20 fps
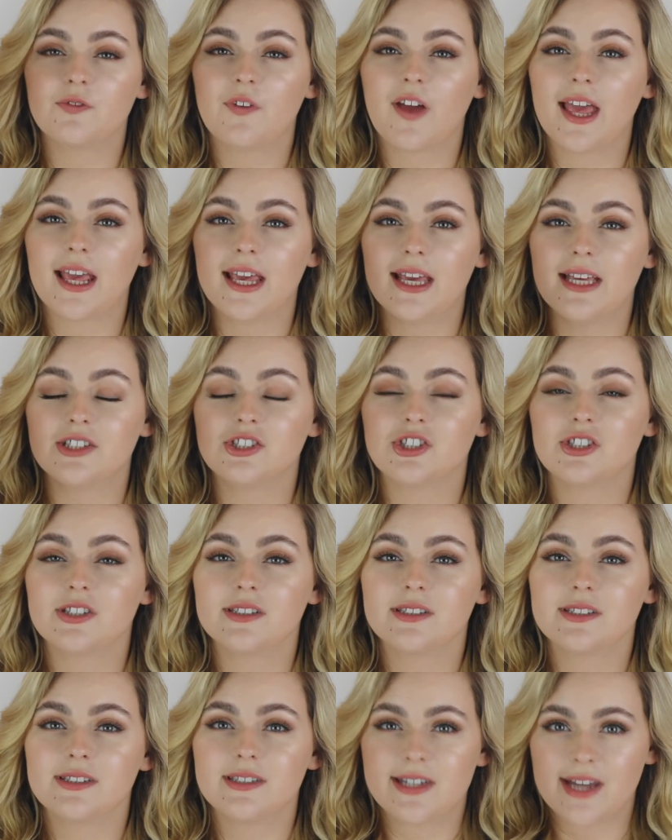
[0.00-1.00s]
for each
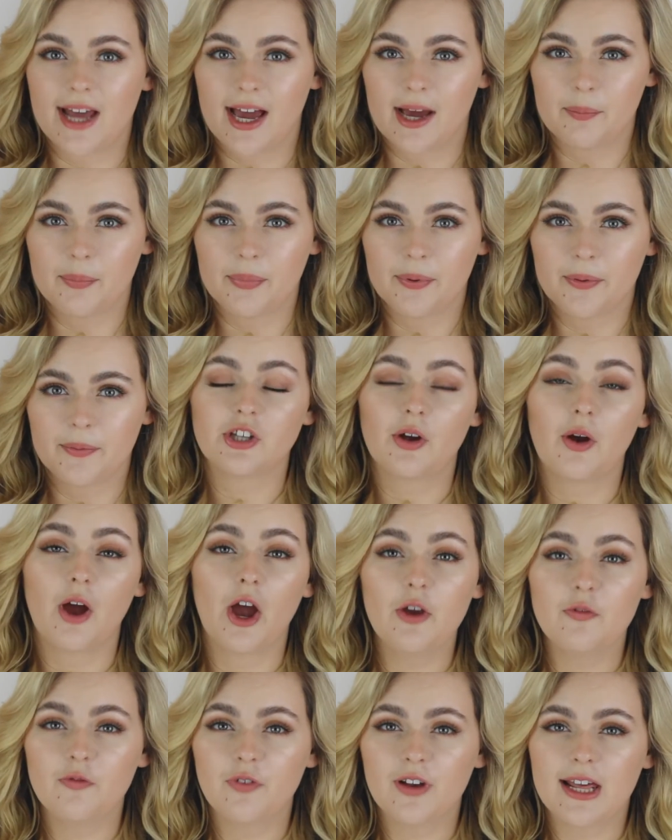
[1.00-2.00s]
step. So
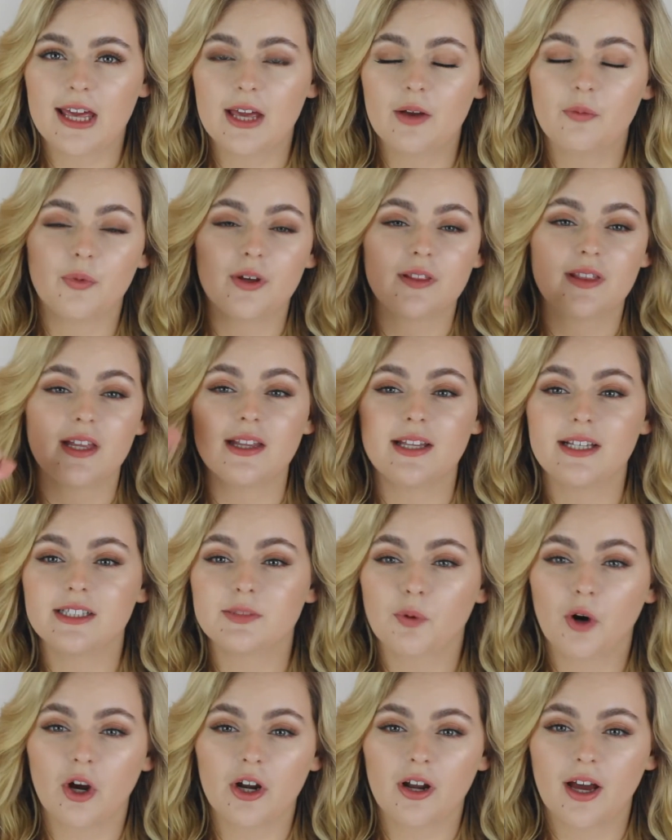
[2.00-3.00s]
hopefully within these
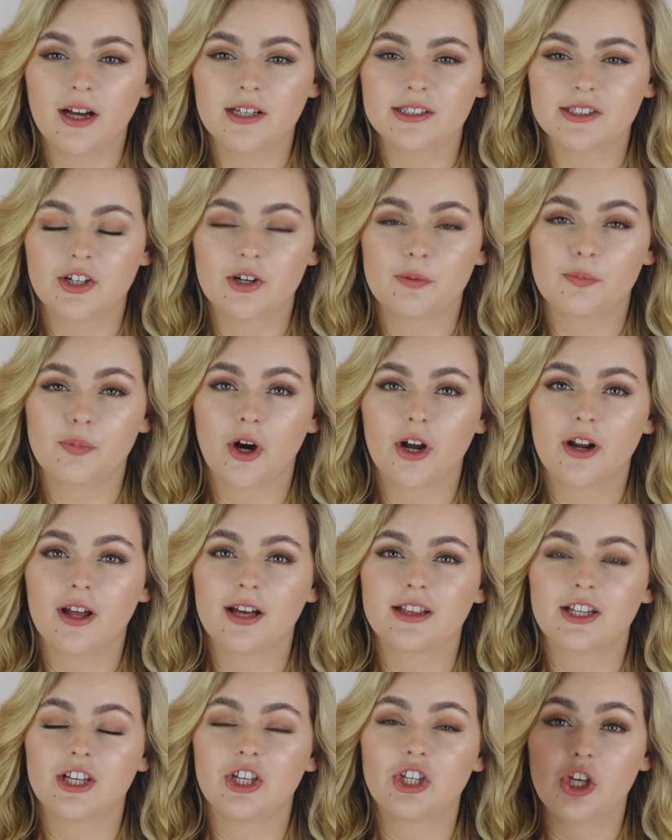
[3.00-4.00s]
products are a
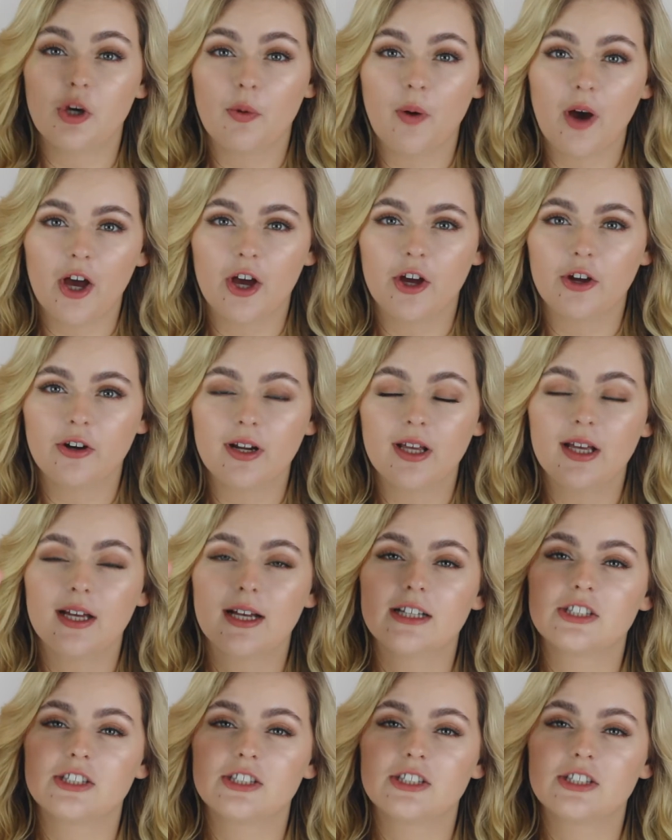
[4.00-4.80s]
product that you own,